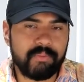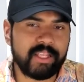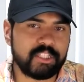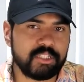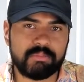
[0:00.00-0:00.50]

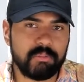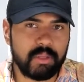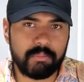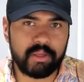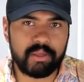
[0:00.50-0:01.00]
that's just me
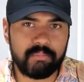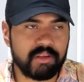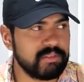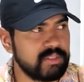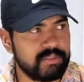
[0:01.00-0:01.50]
being picky,
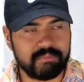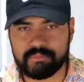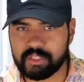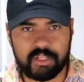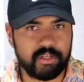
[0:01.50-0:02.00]
because it's
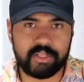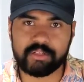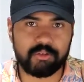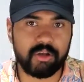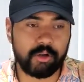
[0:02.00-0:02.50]
clearly
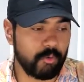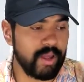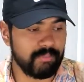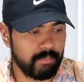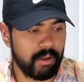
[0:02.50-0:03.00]
a
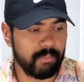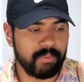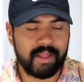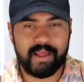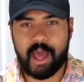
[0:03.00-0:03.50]
great pump.